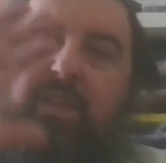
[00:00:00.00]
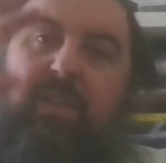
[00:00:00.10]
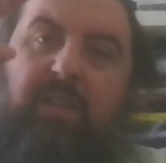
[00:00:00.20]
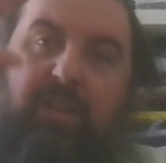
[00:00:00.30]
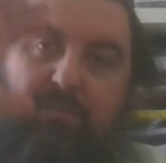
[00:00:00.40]

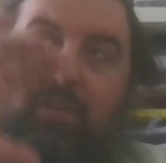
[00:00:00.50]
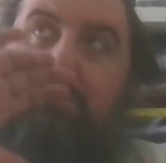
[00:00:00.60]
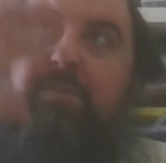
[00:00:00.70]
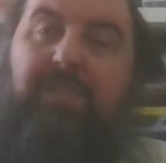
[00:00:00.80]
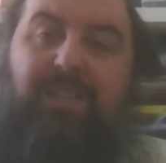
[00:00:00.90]
It
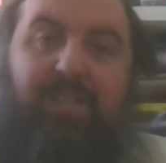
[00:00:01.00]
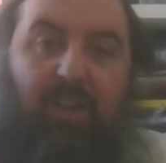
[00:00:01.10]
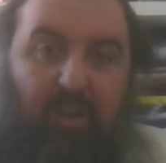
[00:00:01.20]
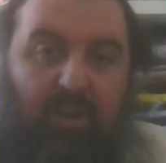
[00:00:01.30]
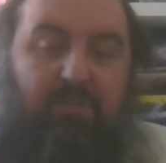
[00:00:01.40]
represents a
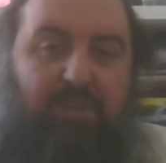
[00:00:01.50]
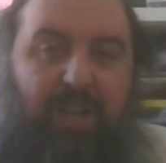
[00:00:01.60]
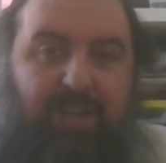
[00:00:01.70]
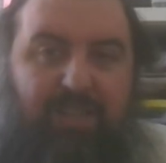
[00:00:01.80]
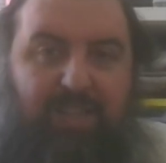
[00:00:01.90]
higher
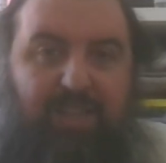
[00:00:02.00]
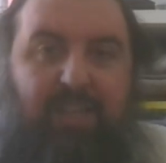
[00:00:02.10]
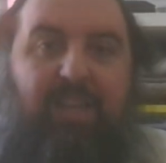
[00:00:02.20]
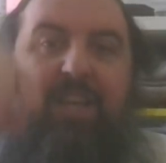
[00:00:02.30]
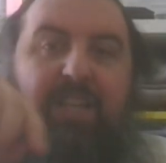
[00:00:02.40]

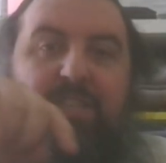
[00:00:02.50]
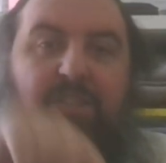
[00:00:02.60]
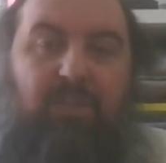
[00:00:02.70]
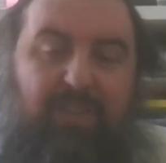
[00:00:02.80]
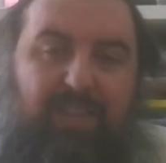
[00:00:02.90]
reality. It's
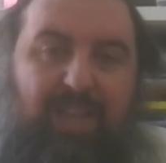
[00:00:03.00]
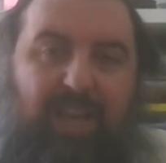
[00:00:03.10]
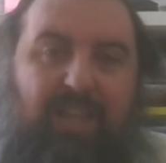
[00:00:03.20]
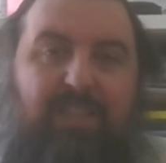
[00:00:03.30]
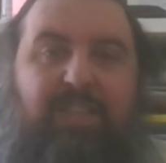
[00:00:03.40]
serving
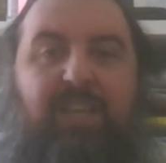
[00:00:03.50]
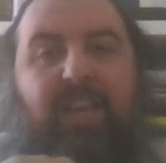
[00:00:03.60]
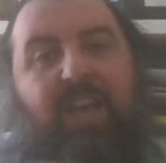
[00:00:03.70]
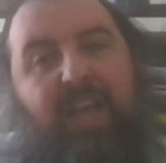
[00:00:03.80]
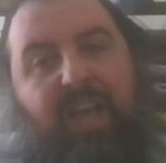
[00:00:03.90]
that
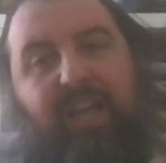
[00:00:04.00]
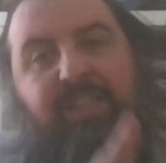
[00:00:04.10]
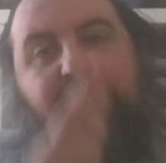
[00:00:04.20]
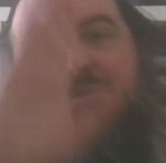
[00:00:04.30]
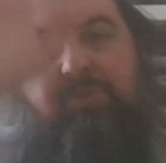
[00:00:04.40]

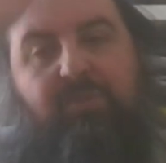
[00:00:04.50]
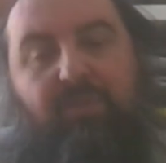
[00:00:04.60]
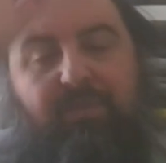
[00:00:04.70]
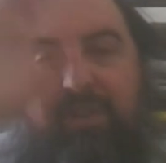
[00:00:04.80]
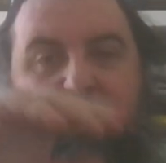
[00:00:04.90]
as sort
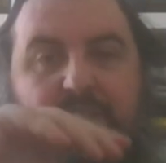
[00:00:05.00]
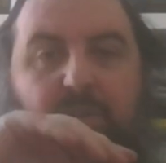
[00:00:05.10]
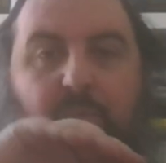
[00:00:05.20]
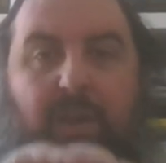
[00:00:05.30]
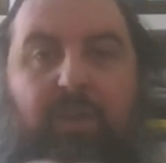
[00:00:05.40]
of like a
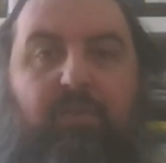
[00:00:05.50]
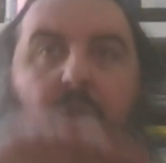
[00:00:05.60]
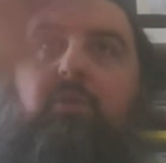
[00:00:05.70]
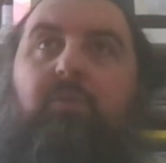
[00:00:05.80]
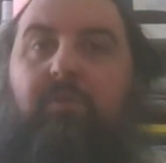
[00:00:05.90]
way of
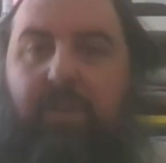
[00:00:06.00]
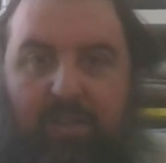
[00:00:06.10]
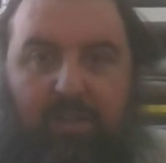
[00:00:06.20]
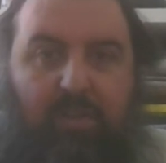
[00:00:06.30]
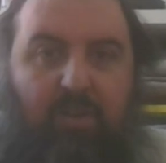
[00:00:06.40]

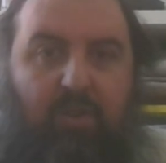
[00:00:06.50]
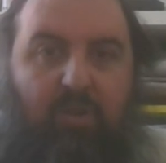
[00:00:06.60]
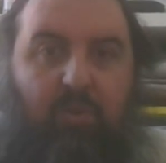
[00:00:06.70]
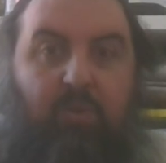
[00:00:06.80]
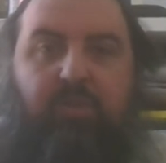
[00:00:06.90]
honoring
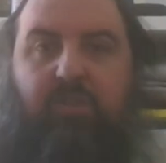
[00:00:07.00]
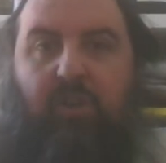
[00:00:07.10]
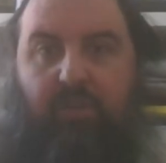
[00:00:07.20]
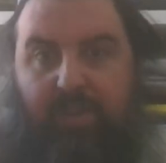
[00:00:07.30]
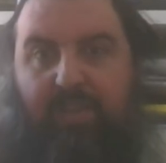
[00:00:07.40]
or
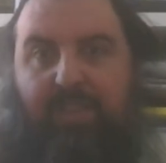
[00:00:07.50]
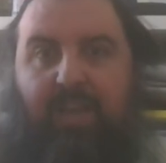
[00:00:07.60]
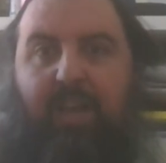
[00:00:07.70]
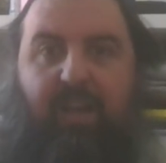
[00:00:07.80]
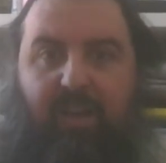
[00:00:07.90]
serving
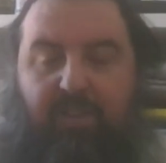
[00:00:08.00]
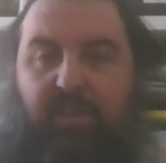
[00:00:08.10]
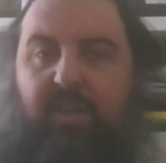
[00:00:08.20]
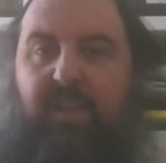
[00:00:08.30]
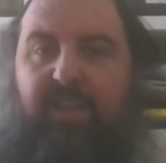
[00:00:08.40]
that
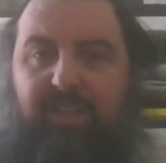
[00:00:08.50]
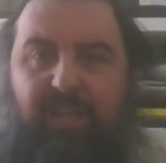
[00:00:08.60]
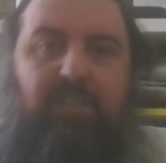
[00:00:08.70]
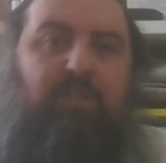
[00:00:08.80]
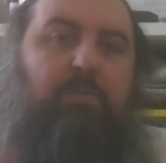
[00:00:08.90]
other
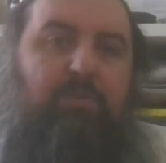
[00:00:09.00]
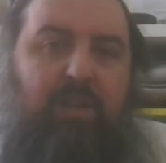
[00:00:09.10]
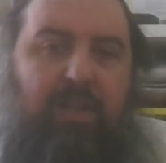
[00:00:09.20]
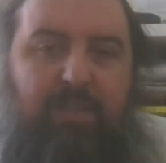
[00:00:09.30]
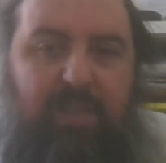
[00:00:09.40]
intangible
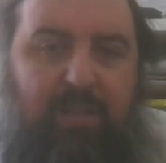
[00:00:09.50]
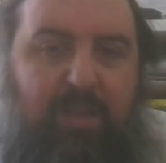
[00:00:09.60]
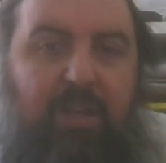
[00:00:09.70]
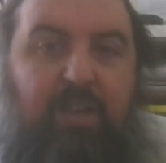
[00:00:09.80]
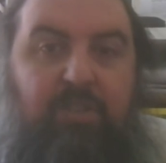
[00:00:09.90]
reality.
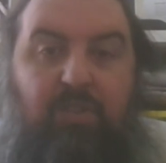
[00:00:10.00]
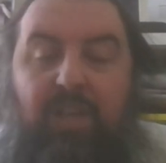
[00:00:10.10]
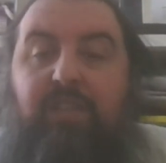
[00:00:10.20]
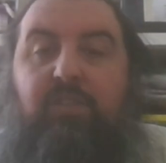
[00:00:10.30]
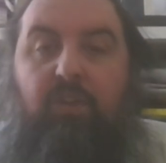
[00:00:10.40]
So
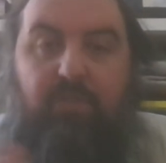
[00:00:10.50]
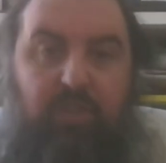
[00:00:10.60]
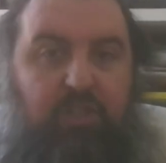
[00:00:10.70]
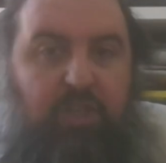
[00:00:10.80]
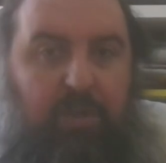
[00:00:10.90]
they served the
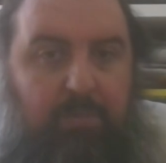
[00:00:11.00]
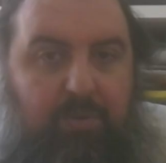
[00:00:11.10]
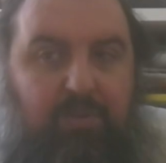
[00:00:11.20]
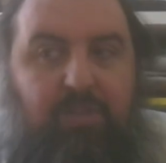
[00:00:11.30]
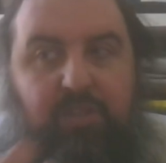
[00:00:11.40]
sheep
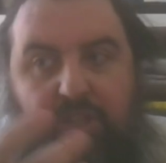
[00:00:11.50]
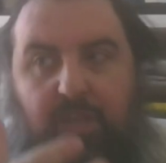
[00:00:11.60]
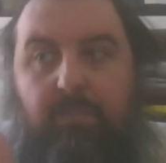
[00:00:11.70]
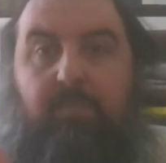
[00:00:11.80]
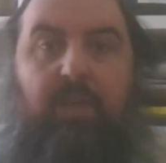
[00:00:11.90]
because the
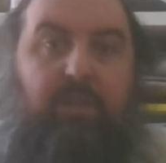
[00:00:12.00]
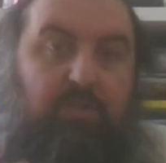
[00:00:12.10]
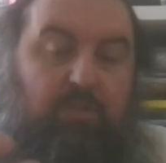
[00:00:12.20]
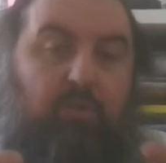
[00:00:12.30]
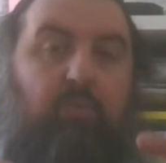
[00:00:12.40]
sheep, they
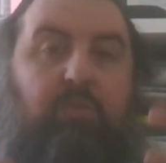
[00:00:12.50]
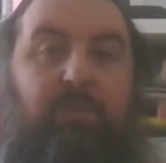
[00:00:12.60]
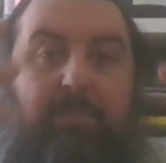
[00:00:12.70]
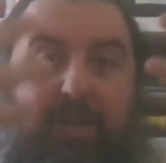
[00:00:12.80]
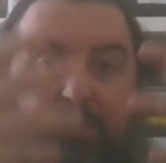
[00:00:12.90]
understood, was
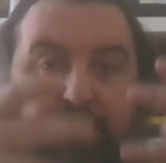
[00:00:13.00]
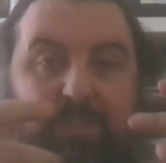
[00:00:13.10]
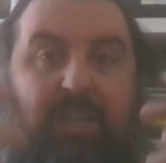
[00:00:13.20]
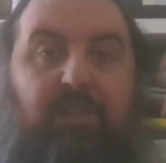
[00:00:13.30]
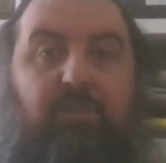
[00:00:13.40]
a
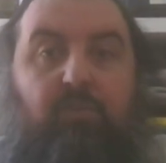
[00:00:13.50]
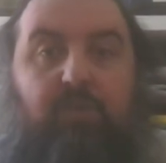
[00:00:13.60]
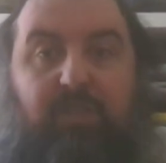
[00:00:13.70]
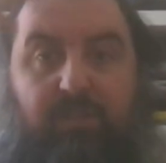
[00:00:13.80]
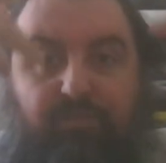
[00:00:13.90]
manifestation
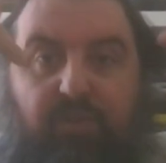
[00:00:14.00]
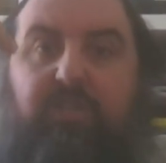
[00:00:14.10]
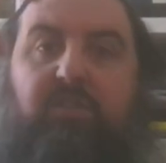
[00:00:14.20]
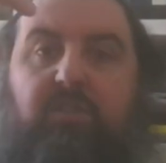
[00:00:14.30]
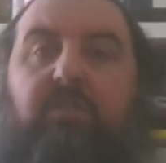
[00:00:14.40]
or
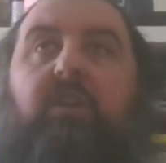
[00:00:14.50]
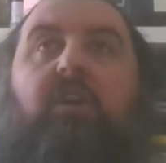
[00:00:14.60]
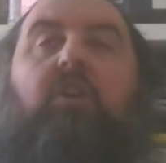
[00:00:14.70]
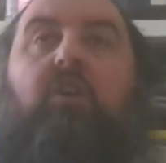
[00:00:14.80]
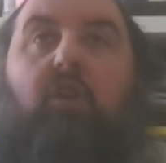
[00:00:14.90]
expression
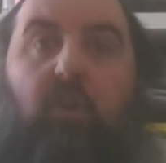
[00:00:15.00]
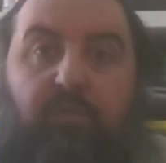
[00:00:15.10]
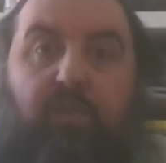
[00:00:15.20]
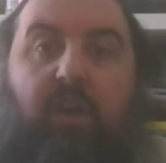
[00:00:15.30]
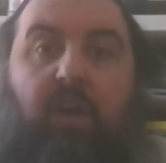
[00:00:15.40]

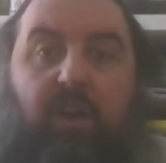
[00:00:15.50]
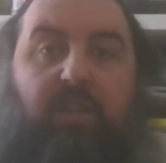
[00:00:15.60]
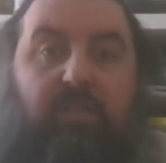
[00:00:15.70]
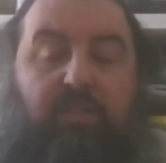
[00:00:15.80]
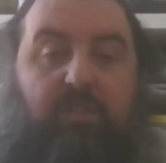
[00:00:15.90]
of the
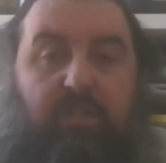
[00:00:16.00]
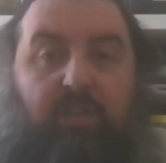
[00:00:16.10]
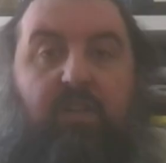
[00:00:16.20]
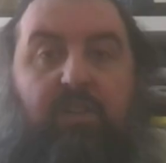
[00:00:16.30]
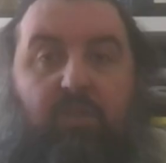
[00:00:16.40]
highest
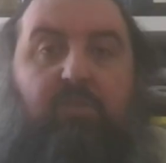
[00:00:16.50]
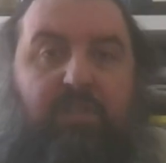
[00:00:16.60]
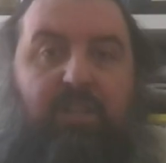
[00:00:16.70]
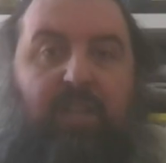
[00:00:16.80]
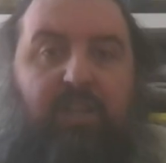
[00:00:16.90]

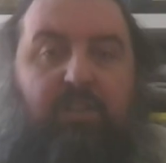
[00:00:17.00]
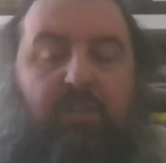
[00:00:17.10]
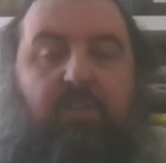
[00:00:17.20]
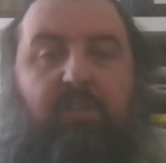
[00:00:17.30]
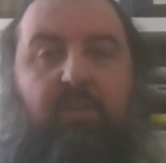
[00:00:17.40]

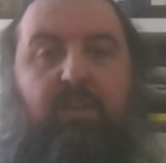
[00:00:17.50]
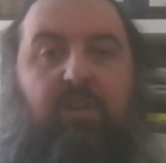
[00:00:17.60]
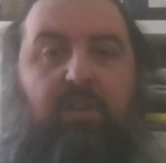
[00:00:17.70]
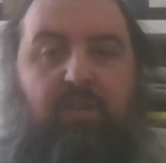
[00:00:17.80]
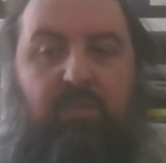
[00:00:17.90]
constellation,
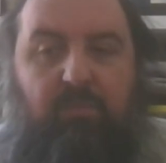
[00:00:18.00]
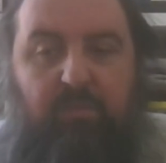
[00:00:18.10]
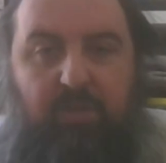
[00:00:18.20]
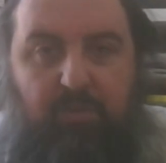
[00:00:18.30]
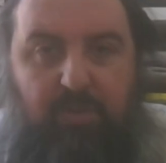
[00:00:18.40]

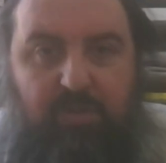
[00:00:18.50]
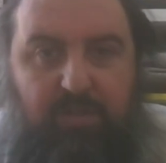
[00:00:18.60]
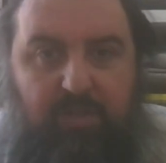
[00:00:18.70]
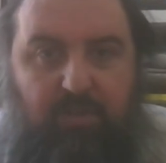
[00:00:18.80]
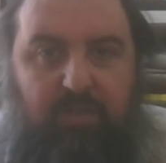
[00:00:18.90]
which was
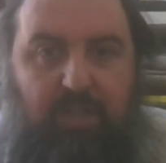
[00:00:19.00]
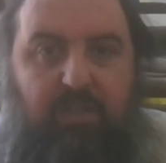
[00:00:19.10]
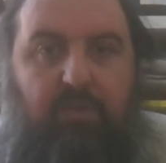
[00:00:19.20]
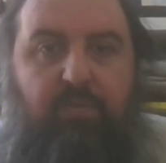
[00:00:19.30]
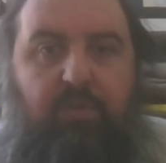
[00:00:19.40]
the
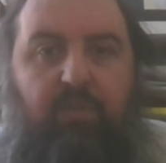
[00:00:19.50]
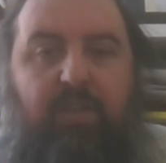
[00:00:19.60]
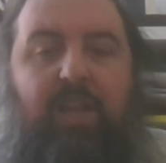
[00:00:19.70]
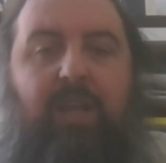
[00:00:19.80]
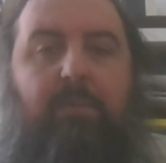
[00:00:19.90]
constellation of the
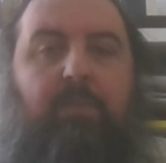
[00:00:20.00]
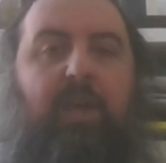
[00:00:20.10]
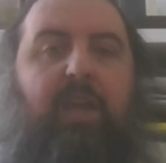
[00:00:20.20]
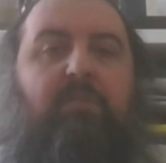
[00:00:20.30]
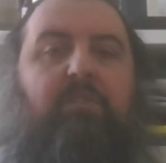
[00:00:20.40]
lamb,
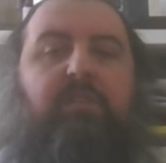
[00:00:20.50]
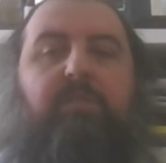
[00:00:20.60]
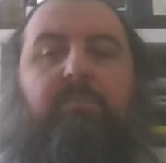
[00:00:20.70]
Aries.